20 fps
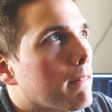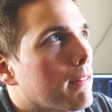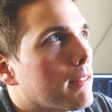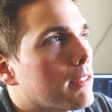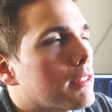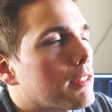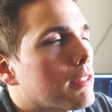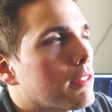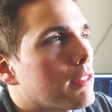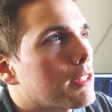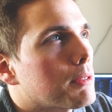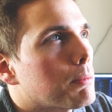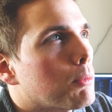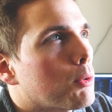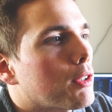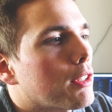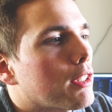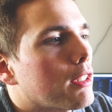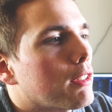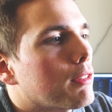It's, it's
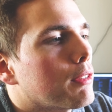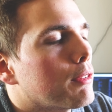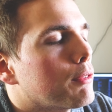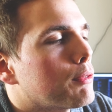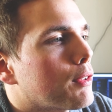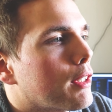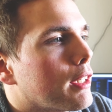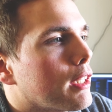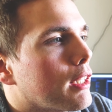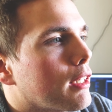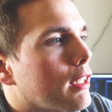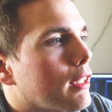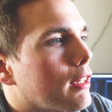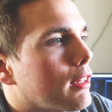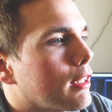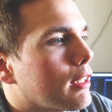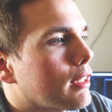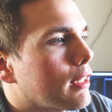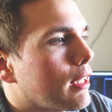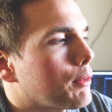more than front end, I
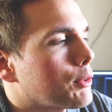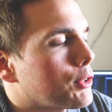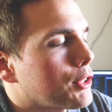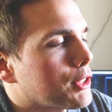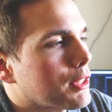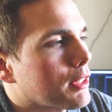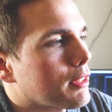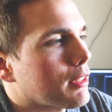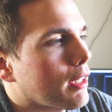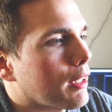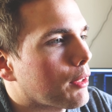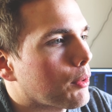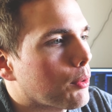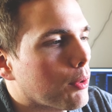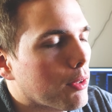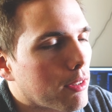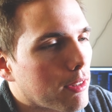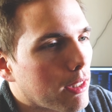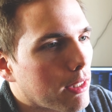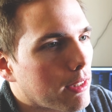think. That was just the
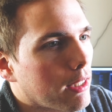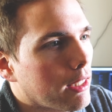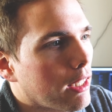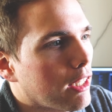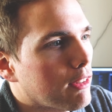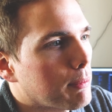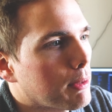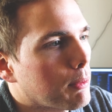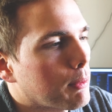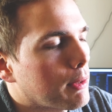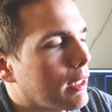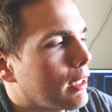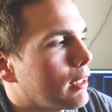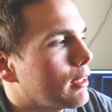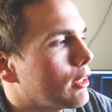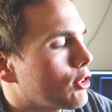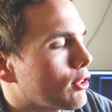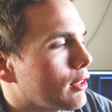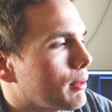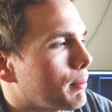title that they gave me when they
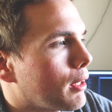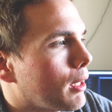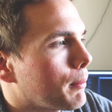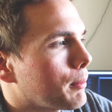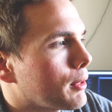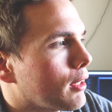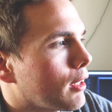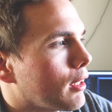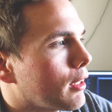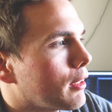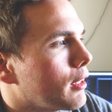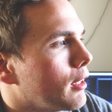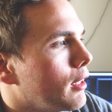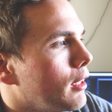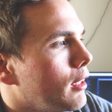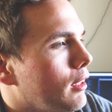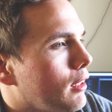initially brought me on.